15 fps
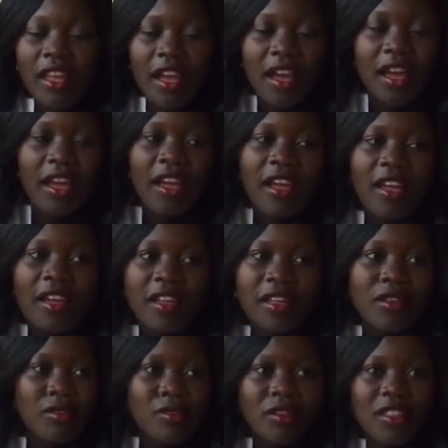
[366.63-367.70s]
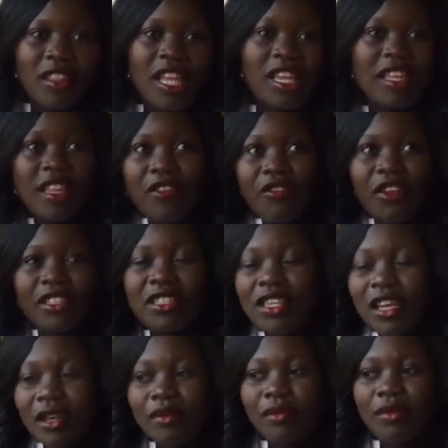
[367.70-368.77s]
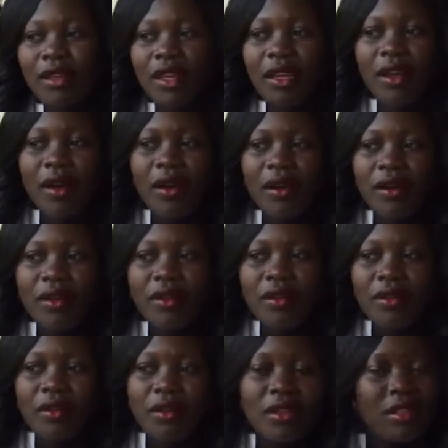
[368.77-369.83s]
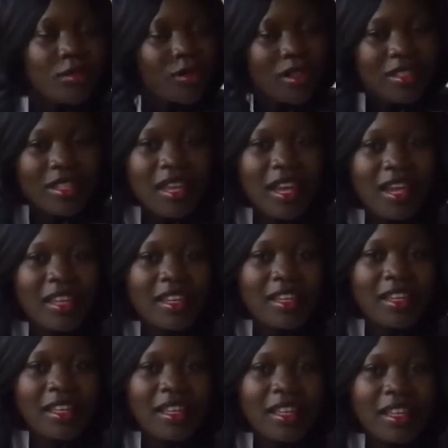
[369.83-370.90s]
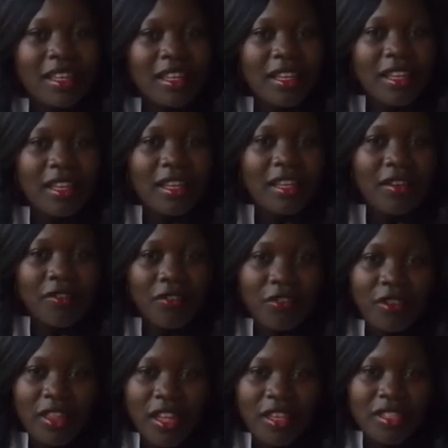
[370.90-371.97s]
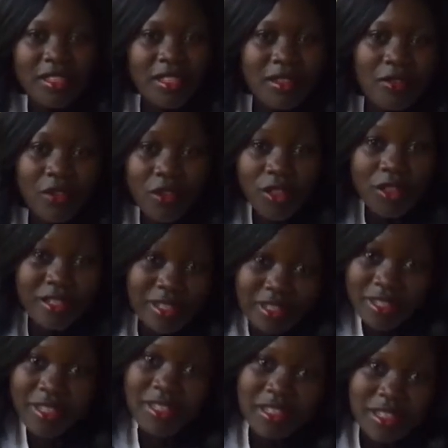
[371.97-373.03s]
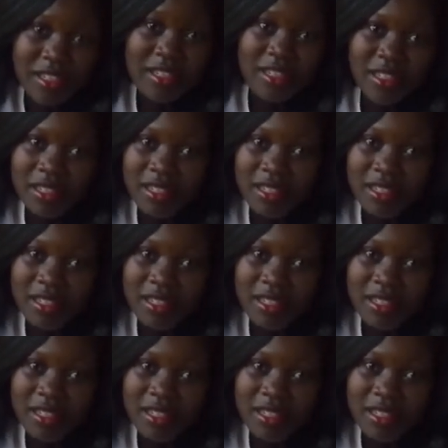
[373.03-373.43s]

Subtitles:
Yeah. Like the first time, it was hard for those stitches